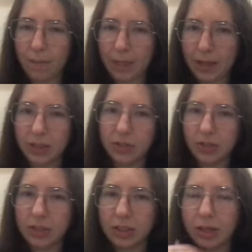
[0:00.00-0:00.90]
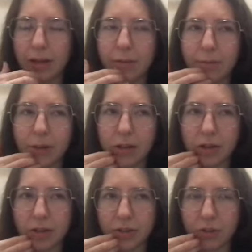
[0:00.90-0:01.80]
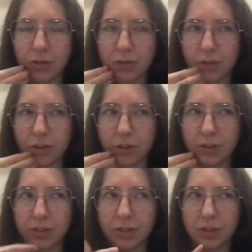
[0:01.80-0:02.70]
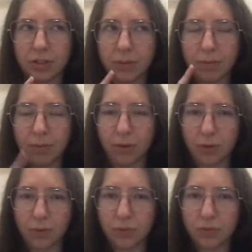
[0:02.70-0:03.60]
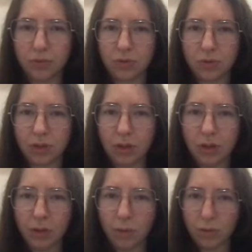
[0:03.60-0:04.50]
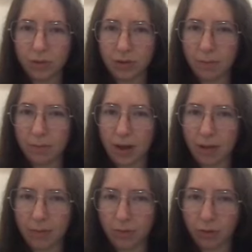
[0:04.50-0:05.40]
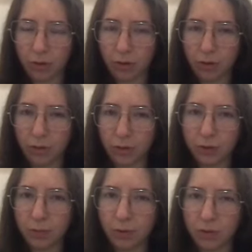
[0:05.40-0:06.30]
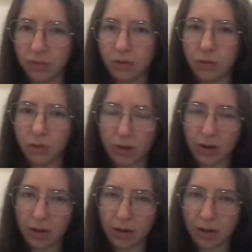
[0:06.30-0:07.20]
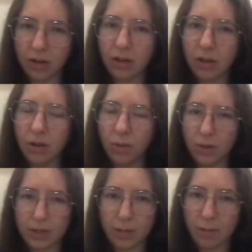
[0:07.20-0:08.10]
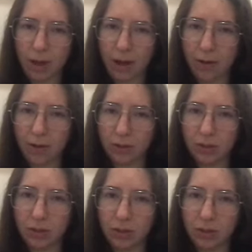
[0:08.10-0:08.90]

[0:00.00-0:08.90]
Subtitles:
it's interesting because her first post was about, her first post of the new era was about,